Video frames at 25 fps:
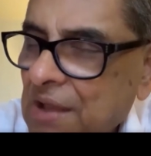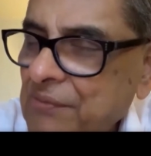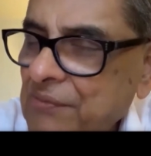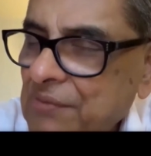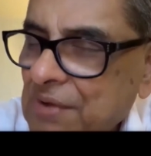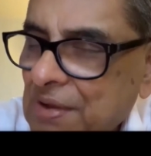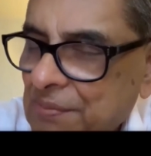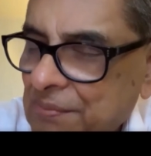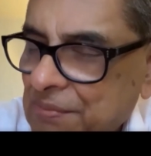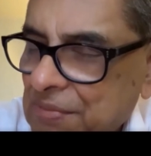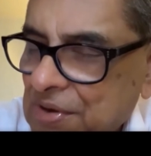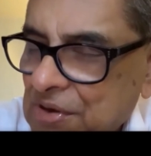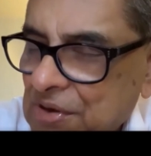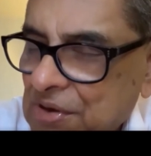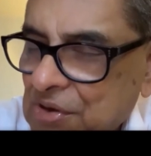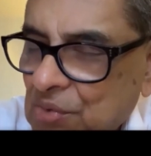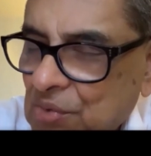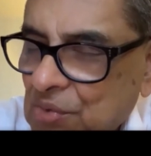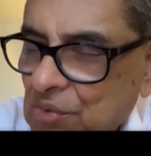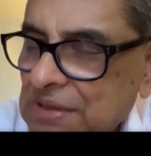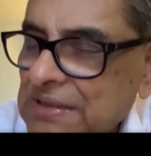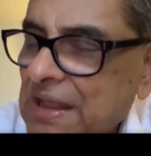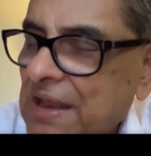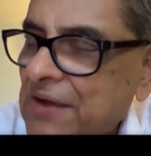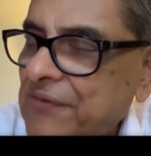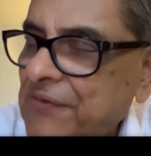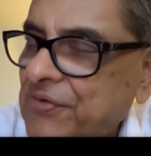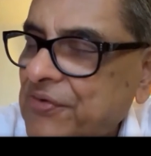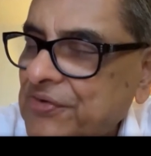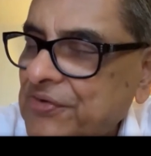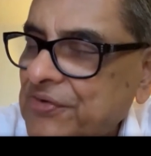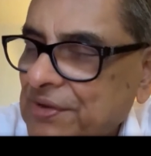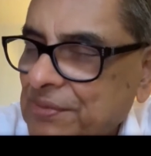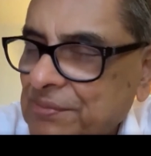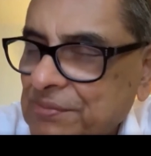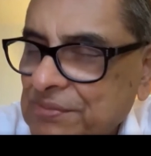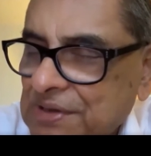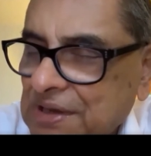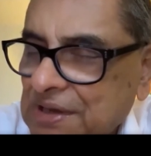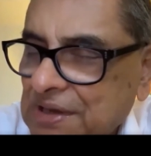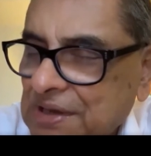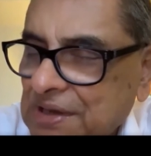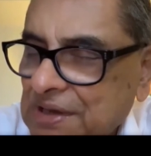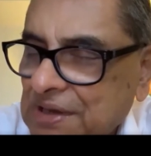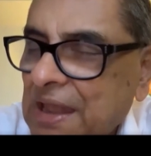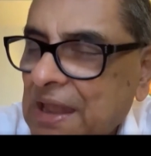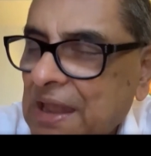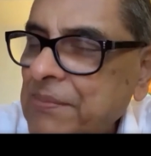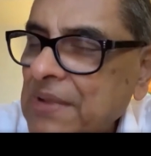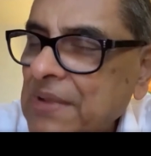We have been doing that for some
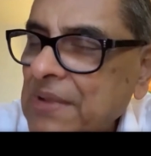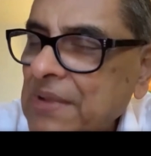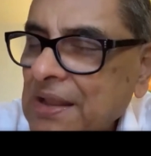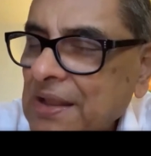time.